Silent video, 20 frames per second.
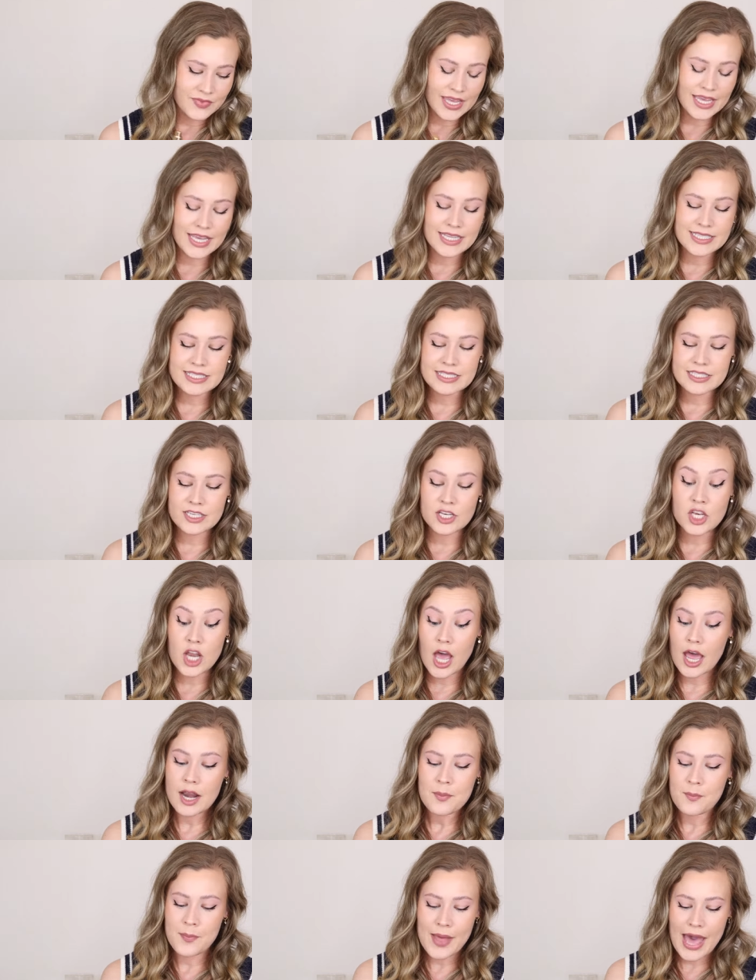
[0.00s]
It's
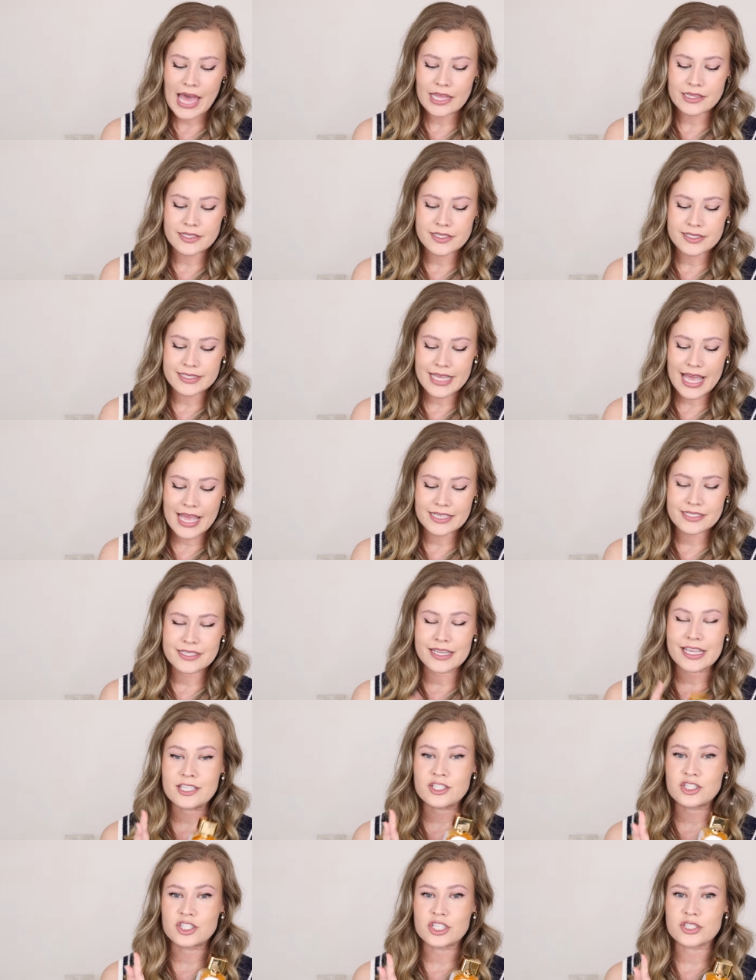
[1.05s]
not a bad scent,
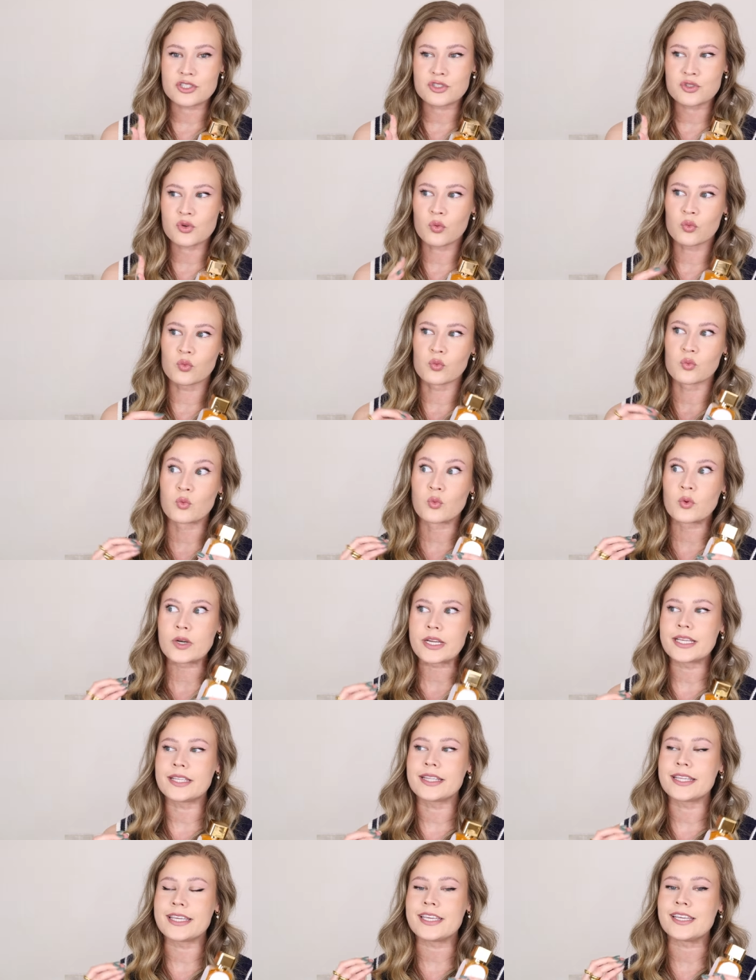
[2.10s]
it's just
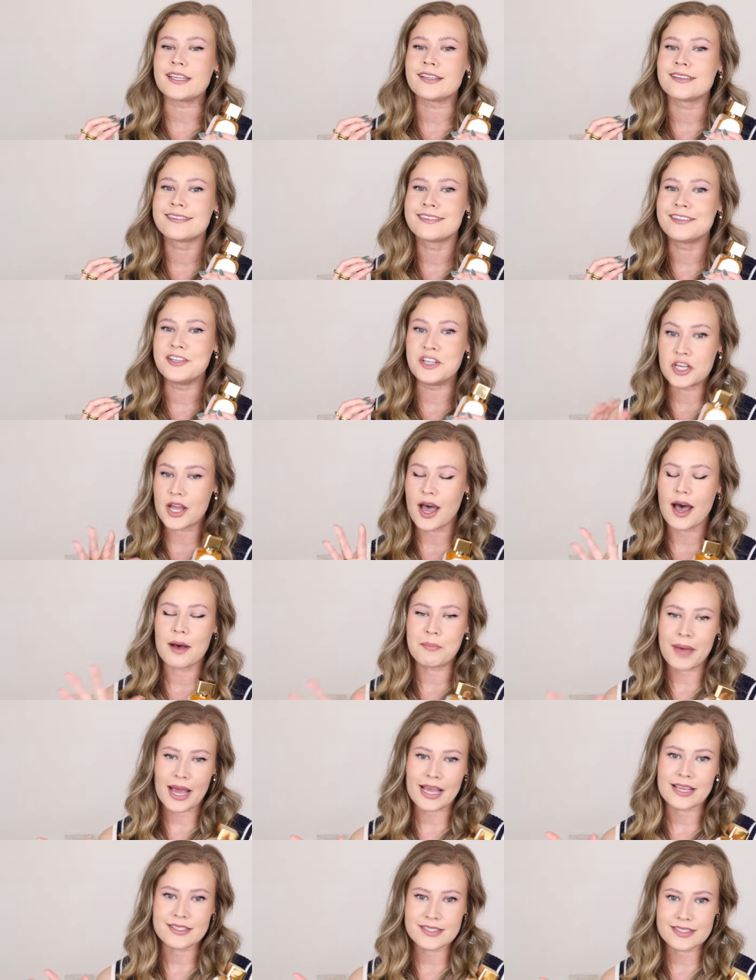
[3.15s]
really not
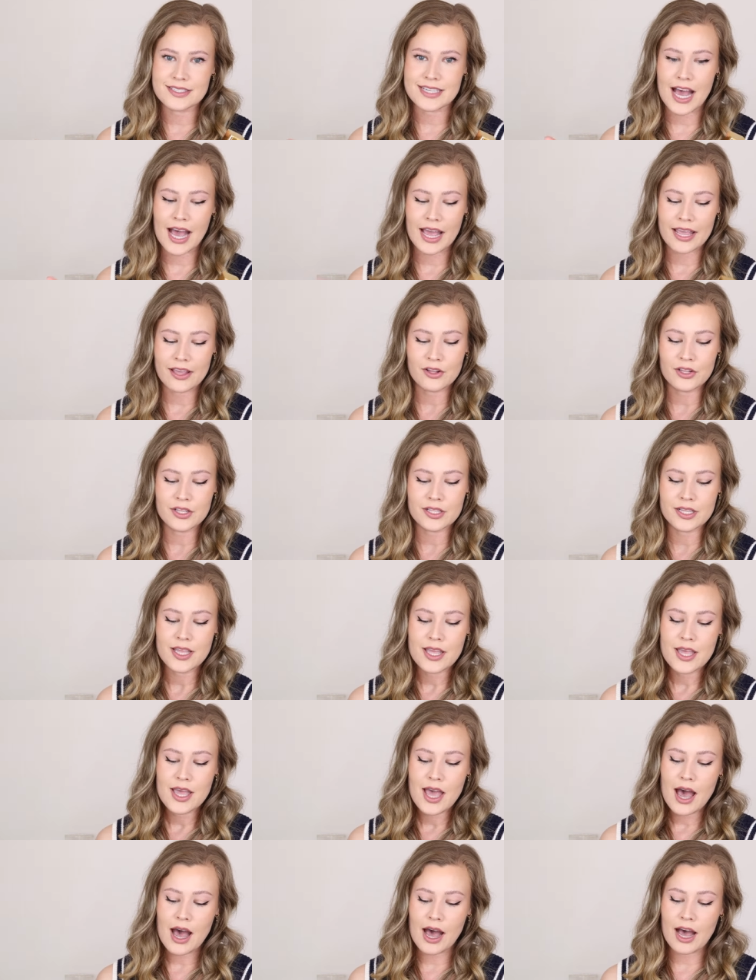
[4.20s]
my style,
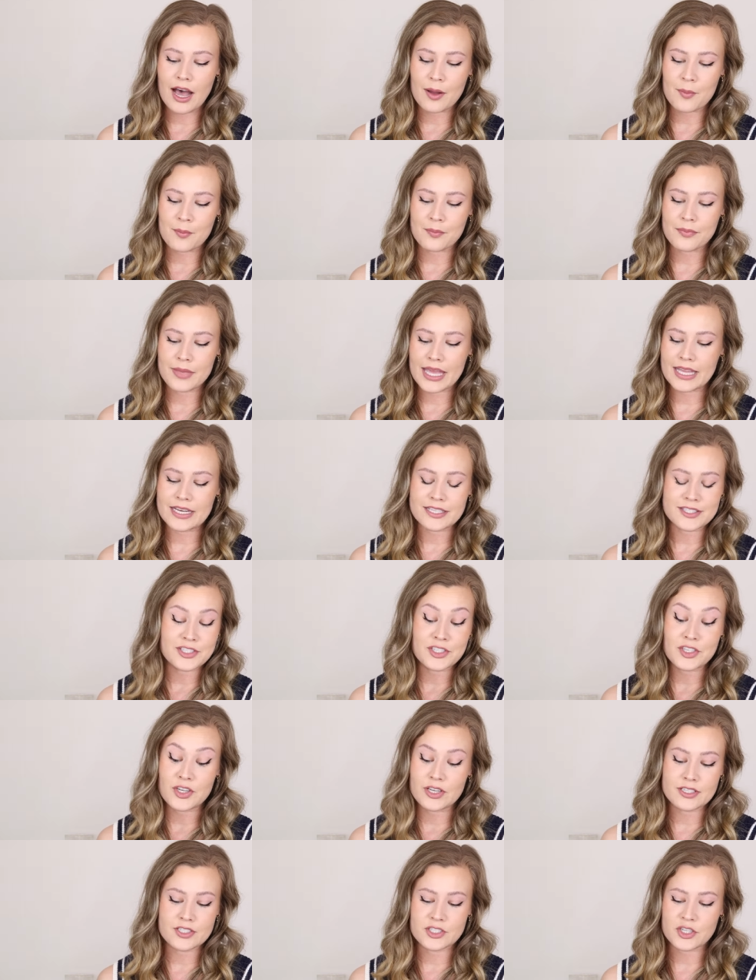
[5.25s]
um, and it's
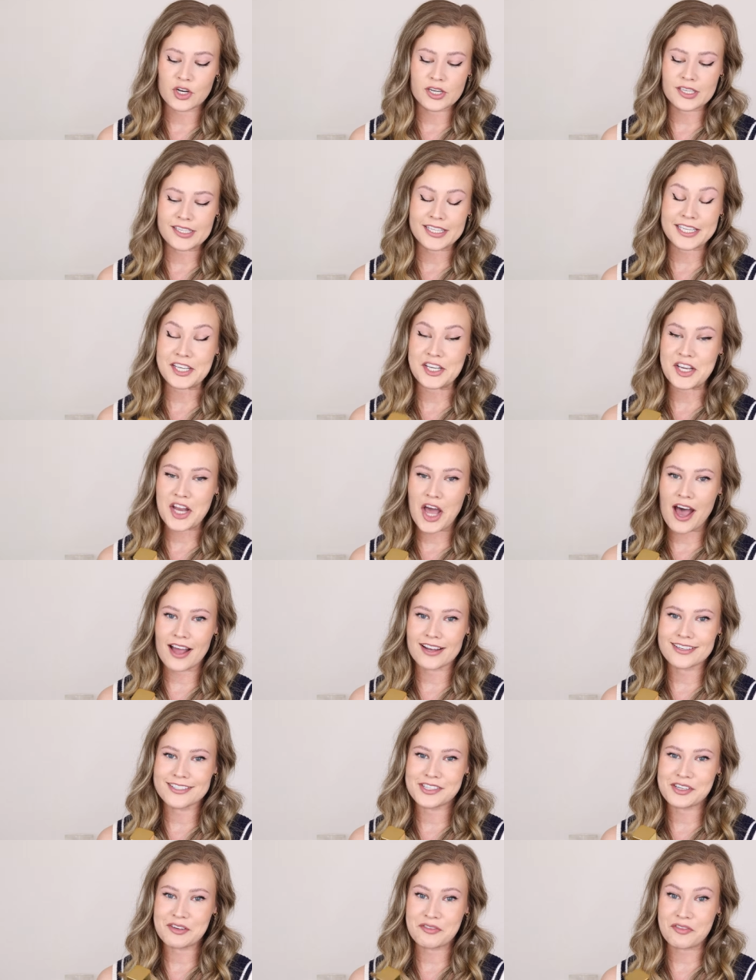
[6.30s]
certainly
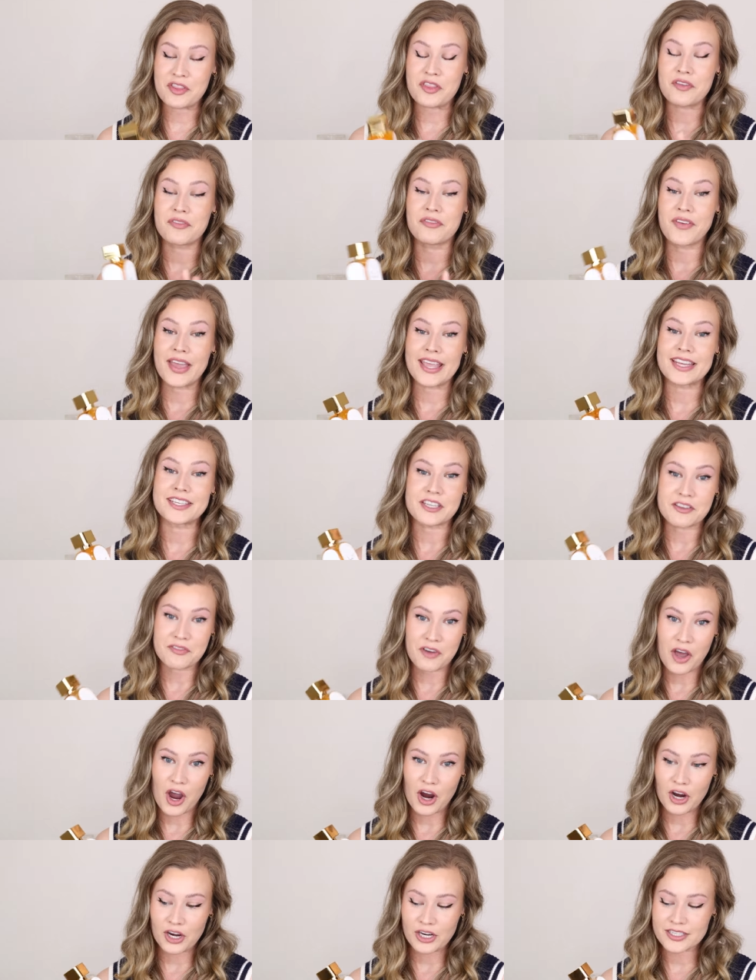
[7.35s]
not for the faint of
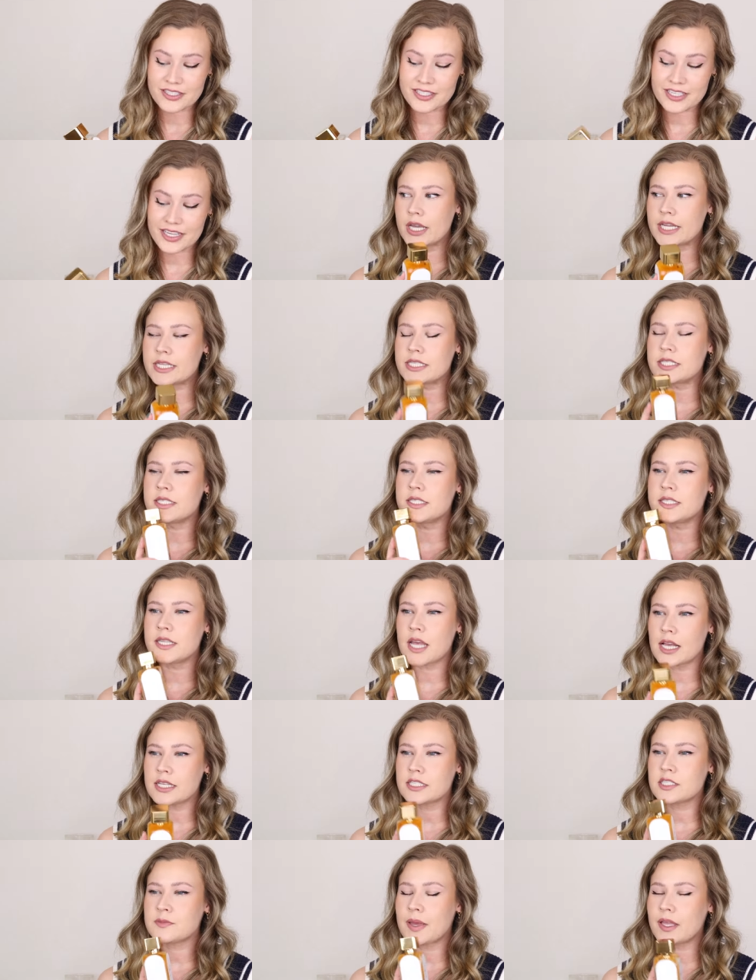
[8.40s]
heart. It
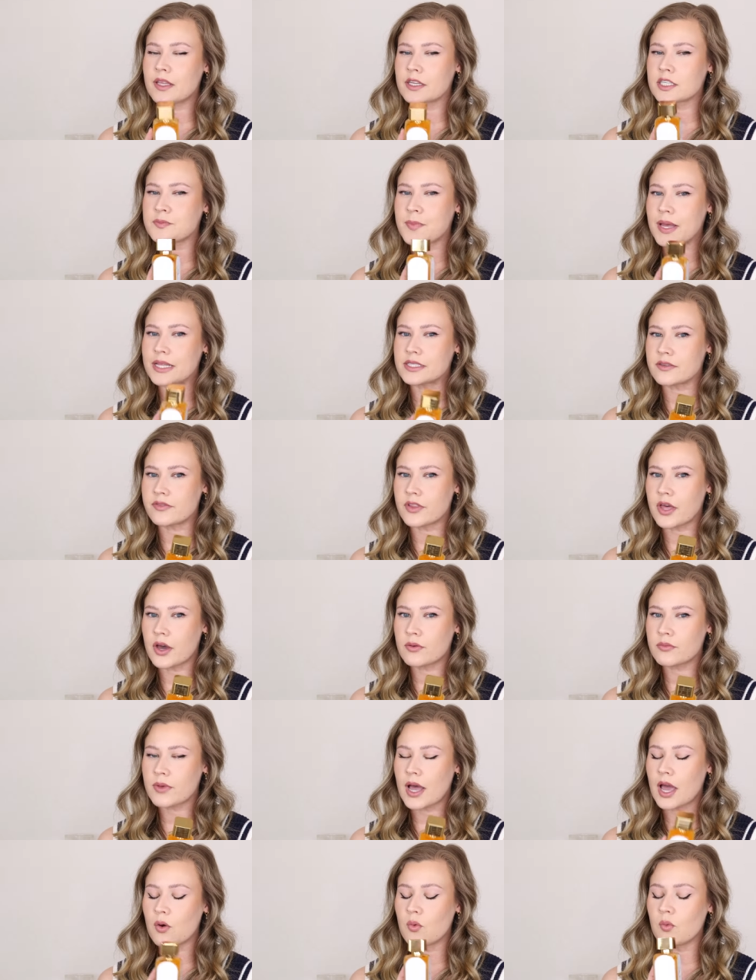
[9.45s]
does smell expensive though,
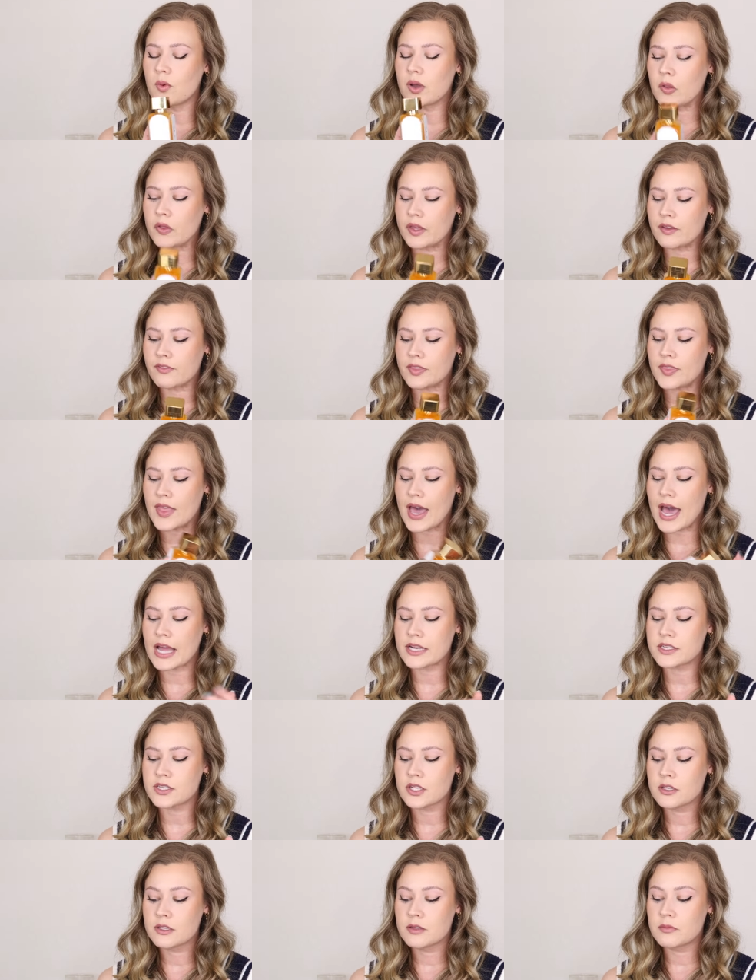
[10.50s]
I will give it
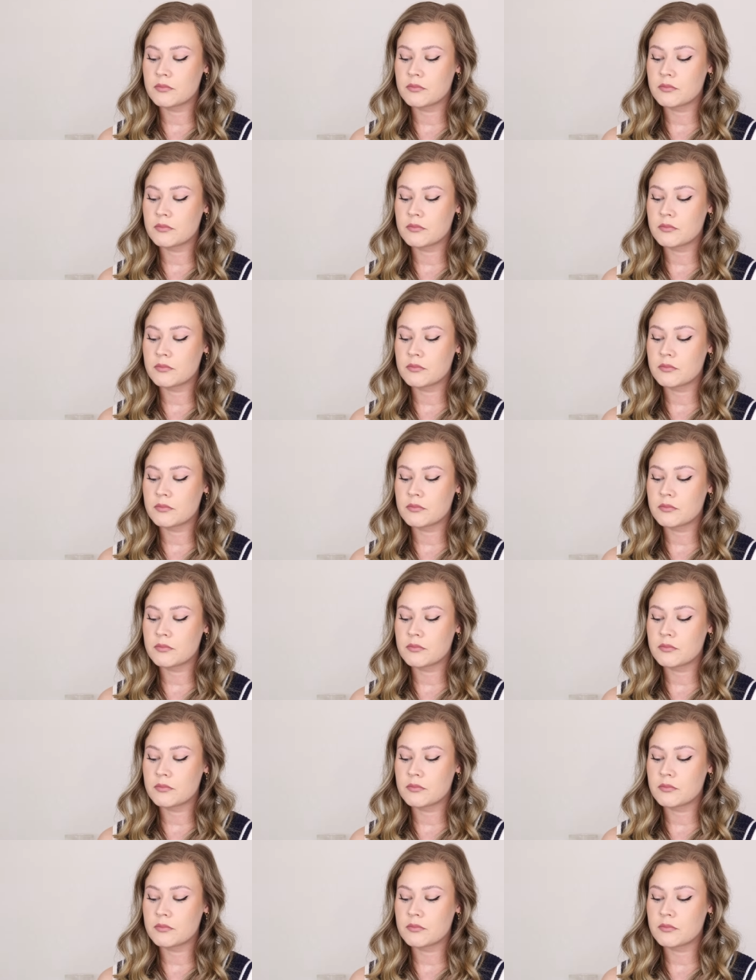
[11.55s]
that